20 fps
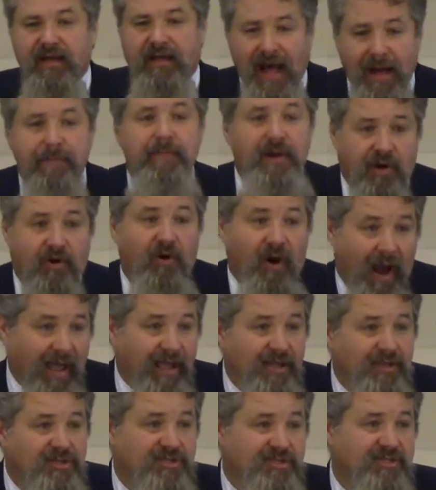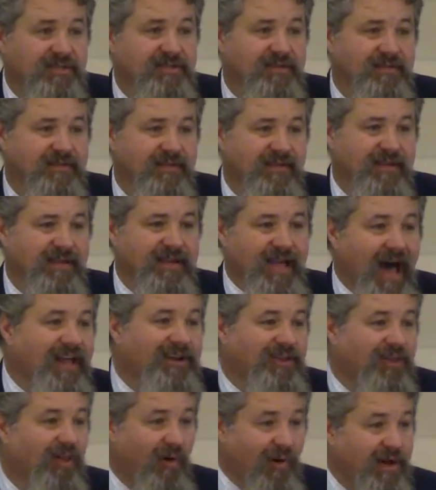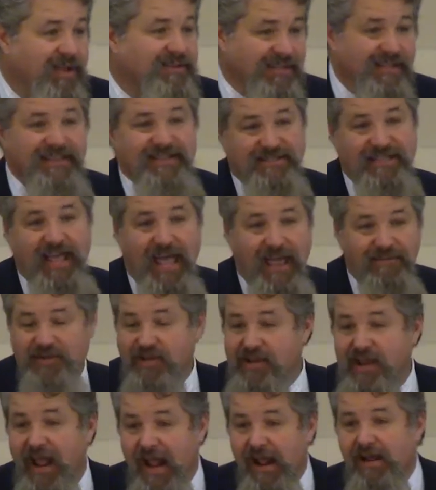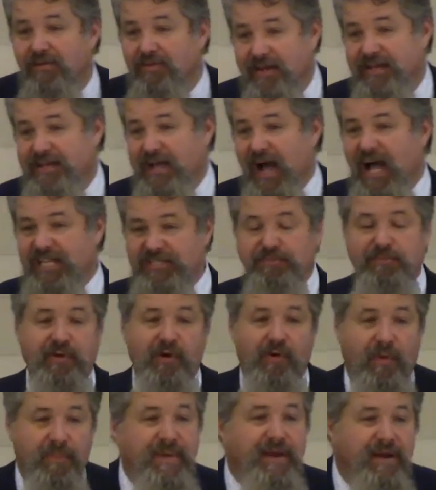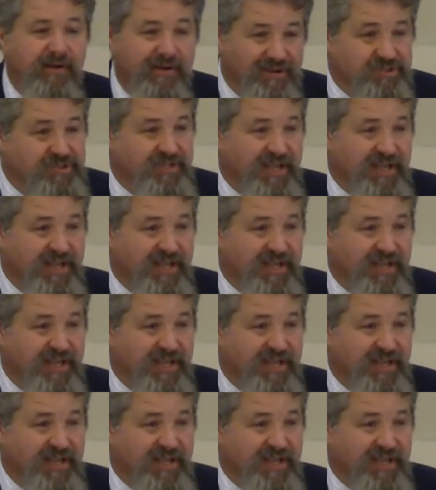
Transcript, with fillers: come to Christ? God gloriously saves you. You hear the gospel, you repent of your